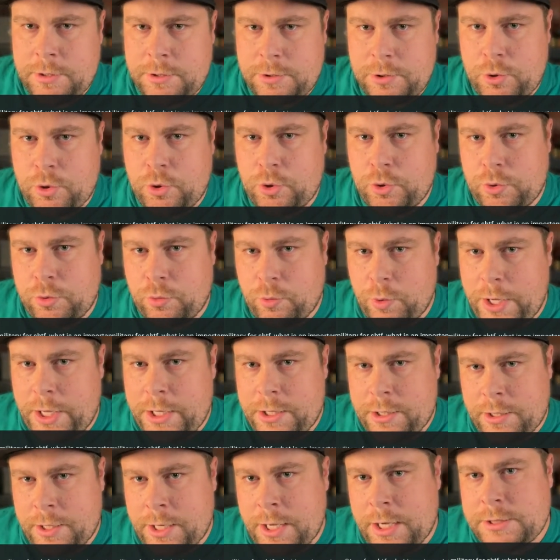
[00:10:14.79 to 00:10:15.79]
Cold, wet,
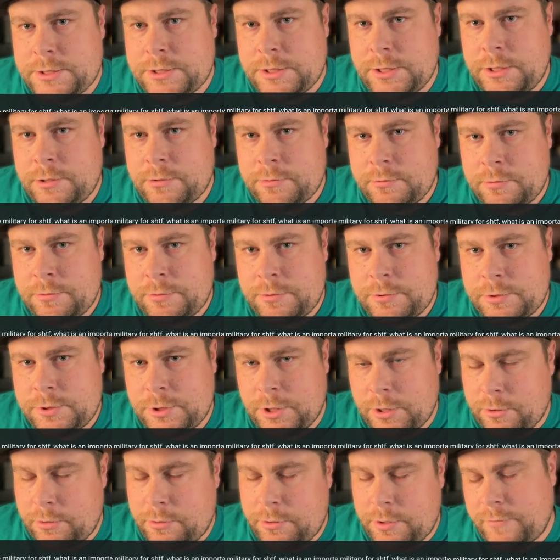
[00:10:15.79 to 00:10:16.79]
nasty.
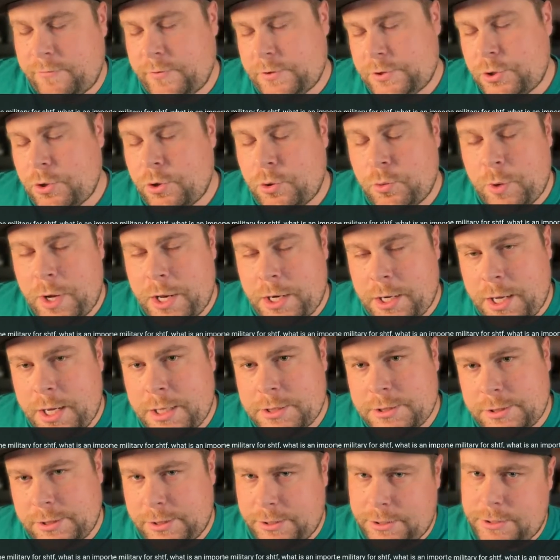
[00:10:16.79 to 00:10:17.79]
So if it's cold, wet,
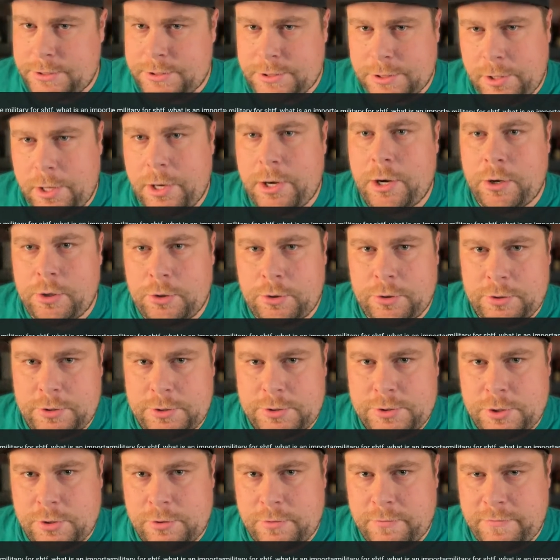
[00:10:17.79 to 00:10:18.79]
nasty, it's a lot harder to
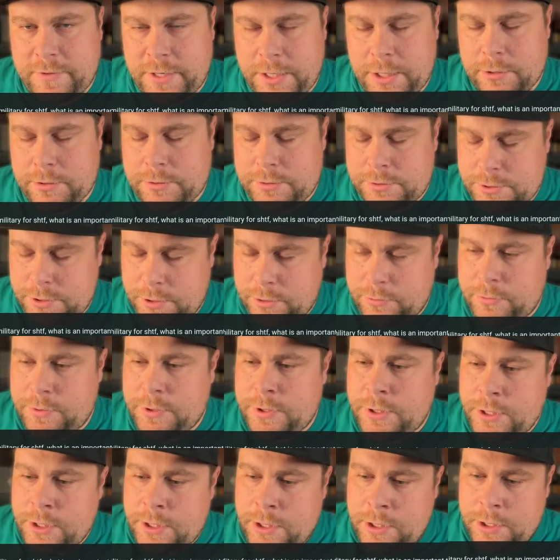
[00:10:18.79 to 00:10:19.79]
start a fire. So
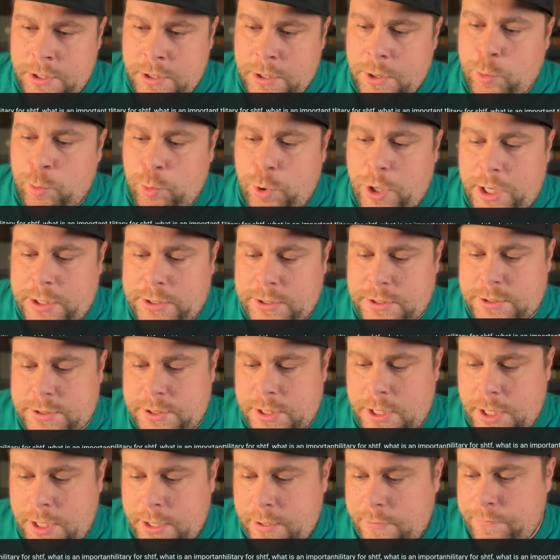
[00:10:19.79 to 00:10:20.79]
practice
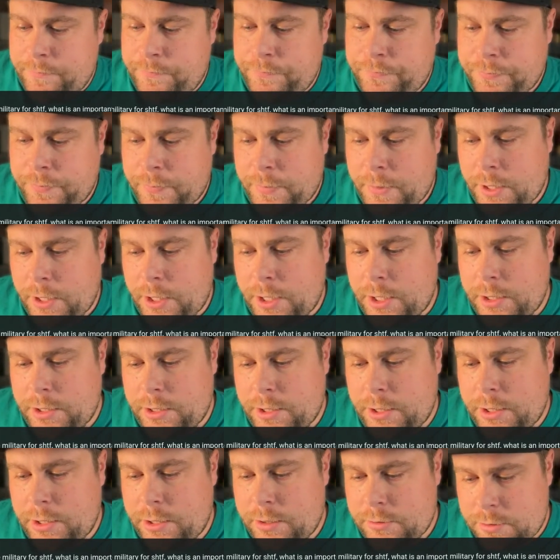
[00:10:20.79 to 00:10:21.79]
that. And
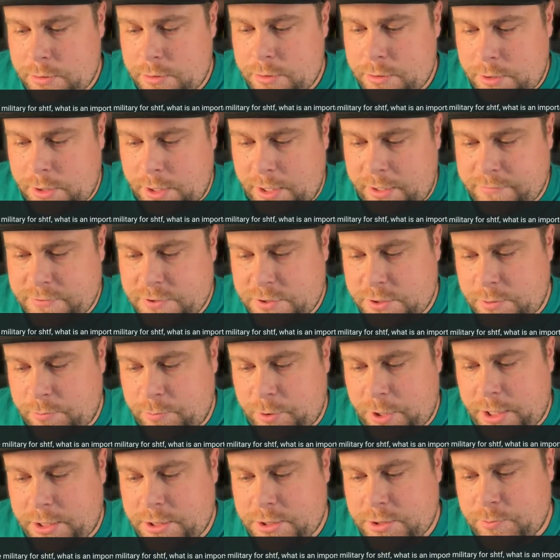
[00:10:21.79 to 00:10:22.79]
then obviously
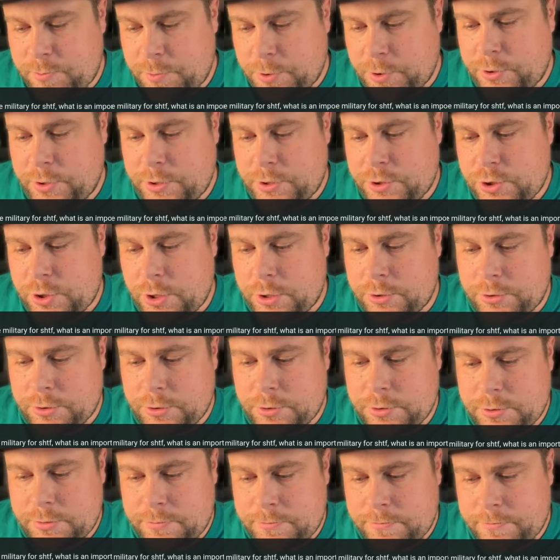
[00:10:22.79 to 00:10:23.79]
practice building shelters.